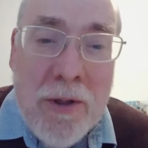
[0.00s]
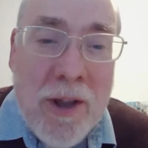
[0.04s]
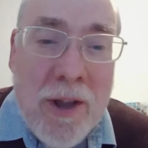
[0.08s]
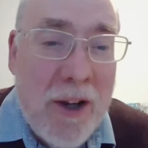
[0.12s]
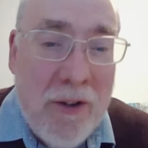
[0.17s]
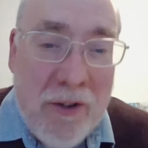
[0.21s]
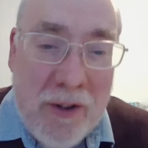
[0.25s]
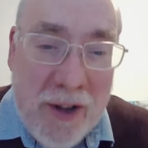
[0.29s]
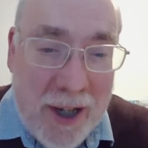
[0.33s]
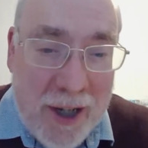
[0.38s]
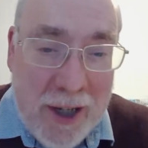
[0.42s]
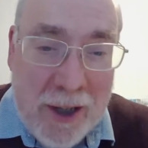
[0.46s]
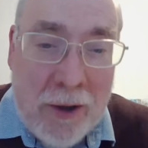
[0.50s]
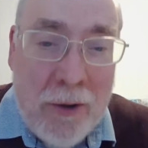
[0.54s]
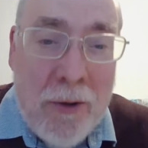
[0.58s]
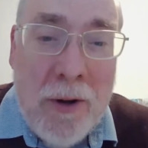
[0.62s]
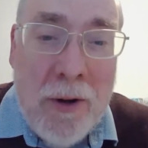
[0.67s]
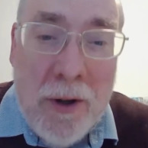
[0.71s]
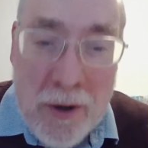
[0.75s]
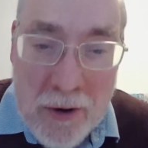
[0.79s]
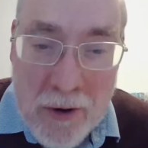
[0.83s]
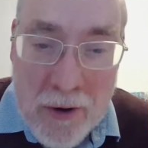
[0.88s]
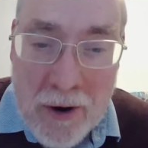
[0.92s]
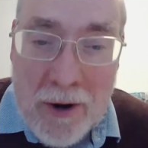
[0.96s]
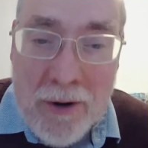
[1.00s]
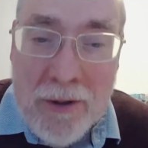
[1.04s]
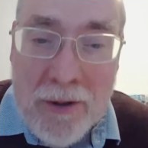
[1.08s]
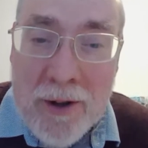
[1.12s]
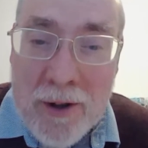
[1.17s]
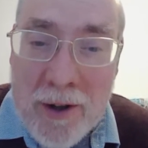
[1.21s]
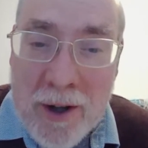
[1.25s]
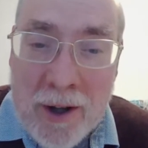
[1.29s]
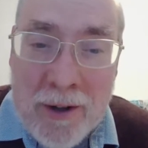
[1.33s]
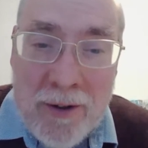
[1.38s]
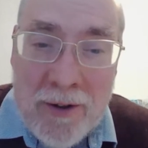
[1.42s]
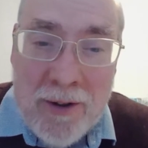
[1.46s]
things like Look
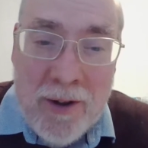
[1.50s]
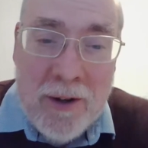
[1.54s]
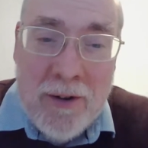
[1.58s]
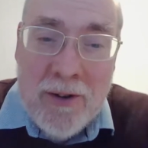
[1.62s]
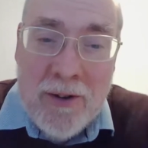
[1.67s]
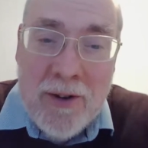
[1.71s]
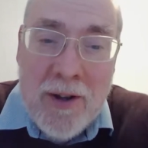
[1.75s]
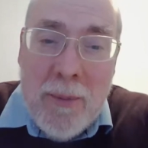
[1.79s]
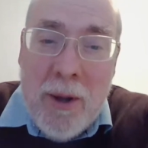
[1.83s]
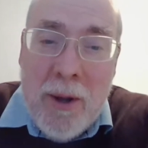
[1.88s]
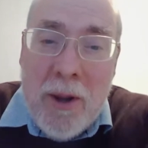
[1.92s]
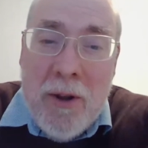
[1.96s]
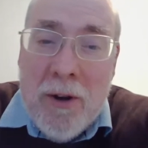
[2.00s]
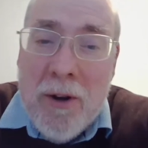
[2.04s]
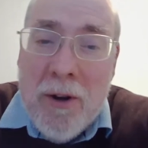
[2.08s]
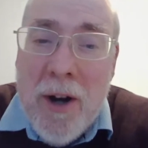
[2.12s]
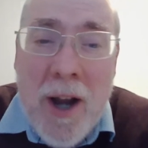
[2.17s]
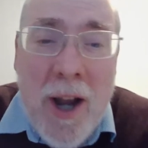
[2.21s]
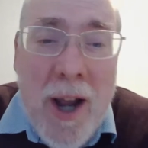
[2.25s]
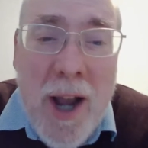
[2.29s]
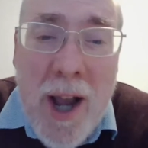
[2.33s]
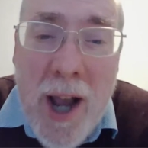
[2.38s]
North and some other.